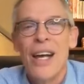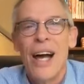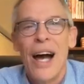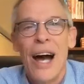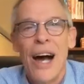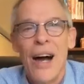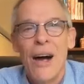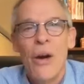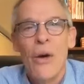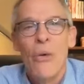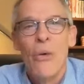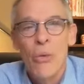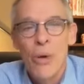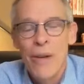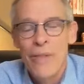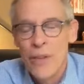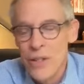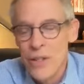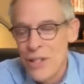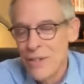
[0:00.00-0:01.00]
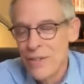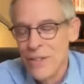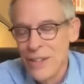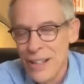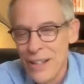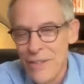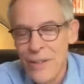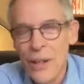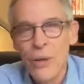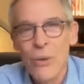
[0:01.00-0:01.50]
uh, rivers of
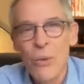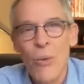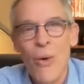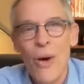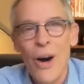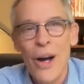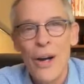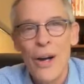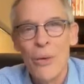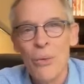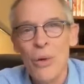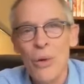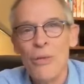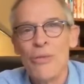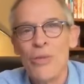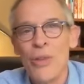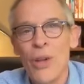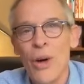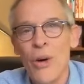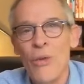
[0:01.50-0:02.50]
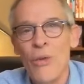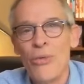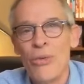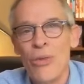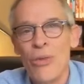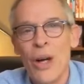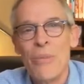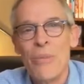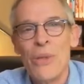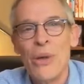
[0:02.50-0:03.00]
living water will flow
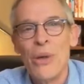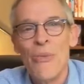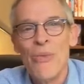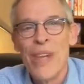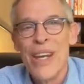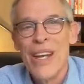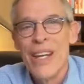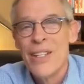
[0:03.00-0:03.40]
from you.